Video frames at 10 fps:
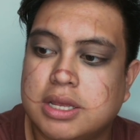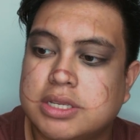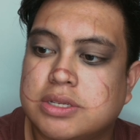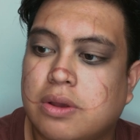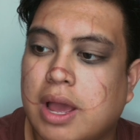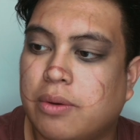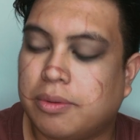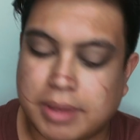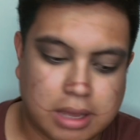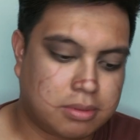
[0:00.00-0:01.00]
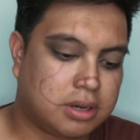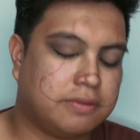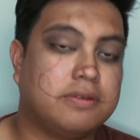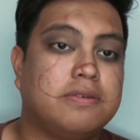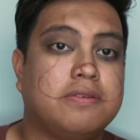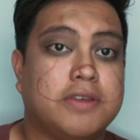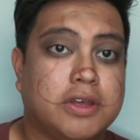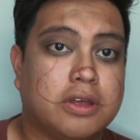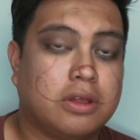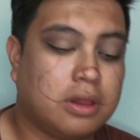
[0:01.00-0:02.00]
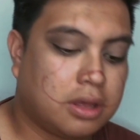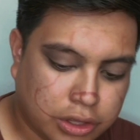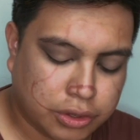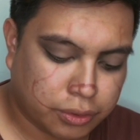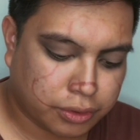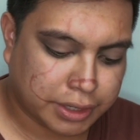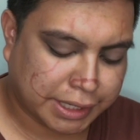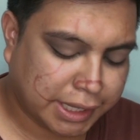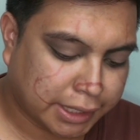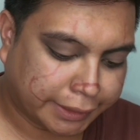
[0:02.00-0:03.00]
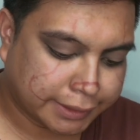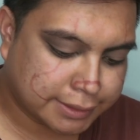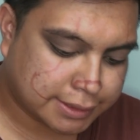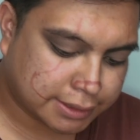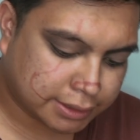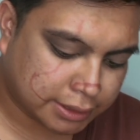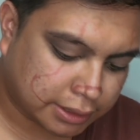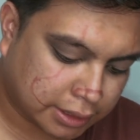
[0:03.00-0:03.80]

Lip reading: so I will be able to fulfill your needs.